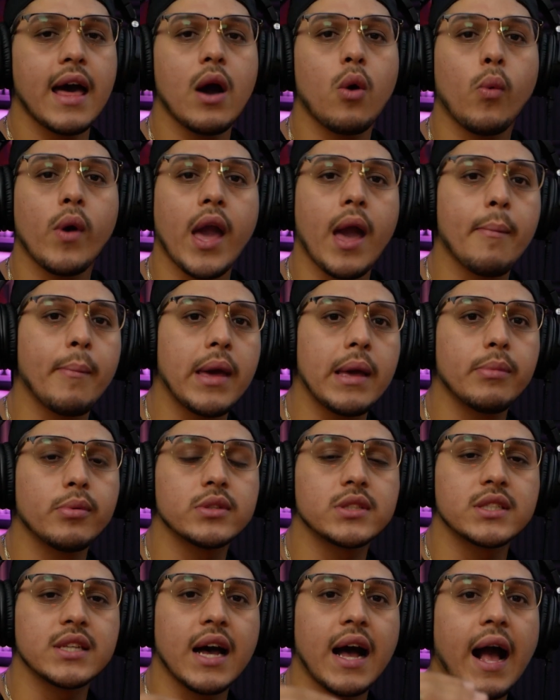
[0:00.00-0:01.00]
that way I'm
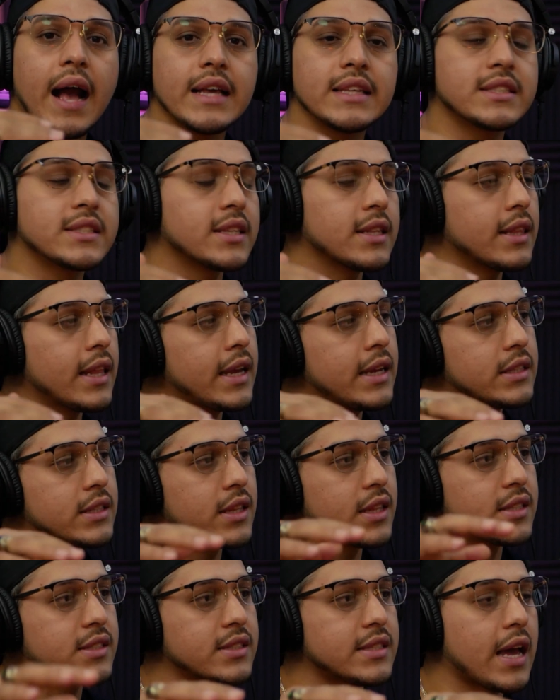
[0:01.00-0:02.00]
able to isolate
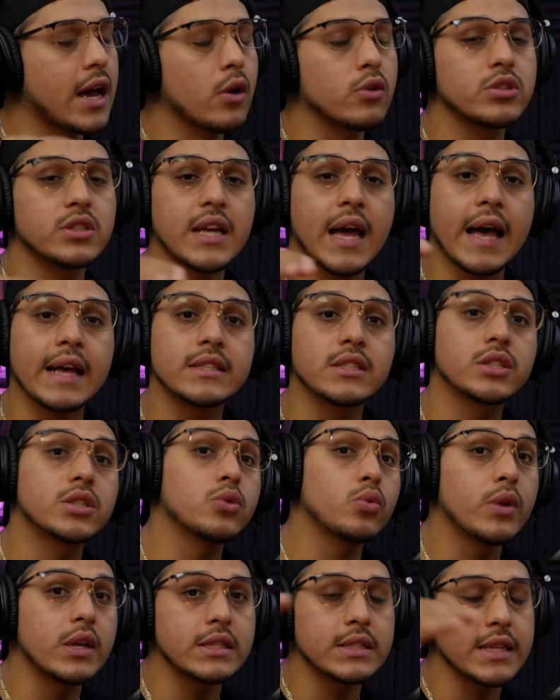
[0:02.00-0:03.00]
the sounds as
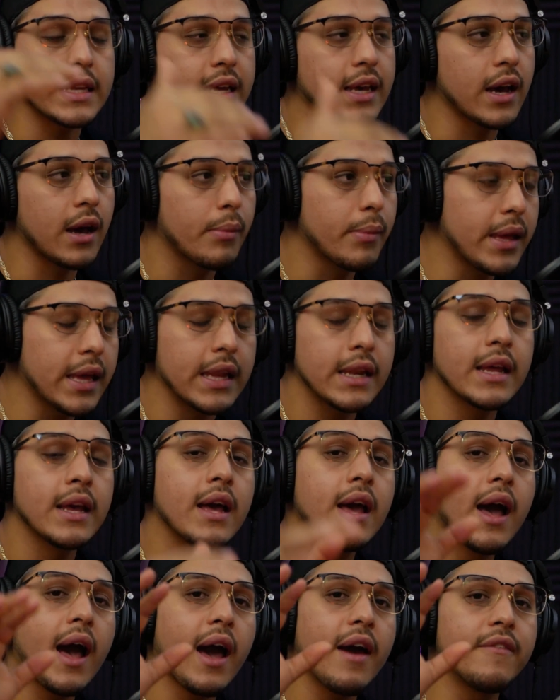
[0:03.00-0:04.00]
soon as they come in.
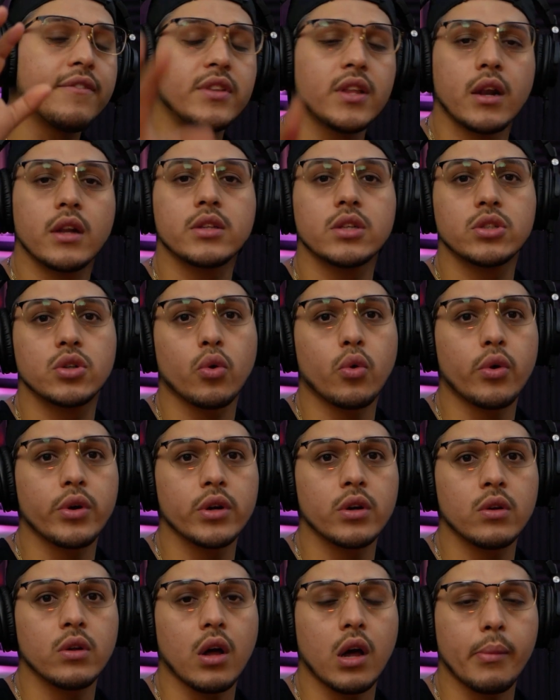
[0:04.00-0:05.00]
I've done a
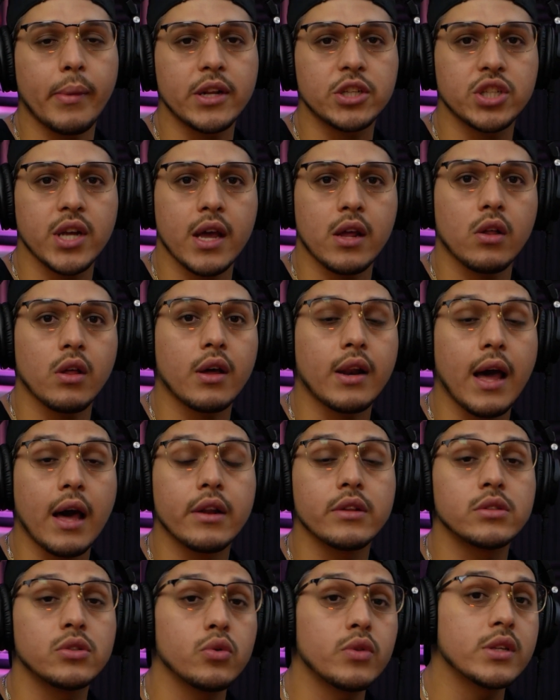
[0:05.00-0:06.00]
tutorial on my channel on
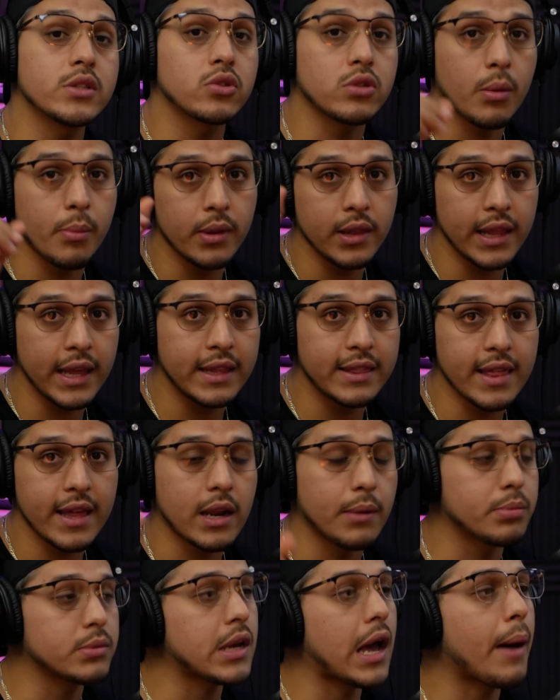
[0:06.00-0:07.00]
how to do this so I'm gonna link that
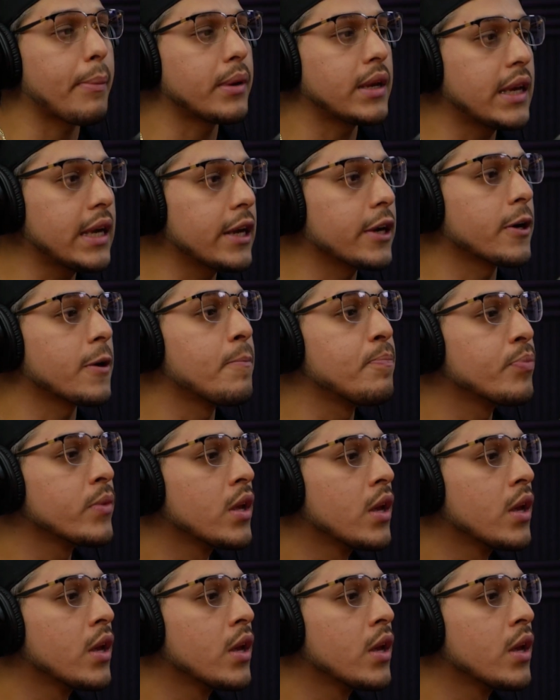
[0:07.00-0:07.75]
up top here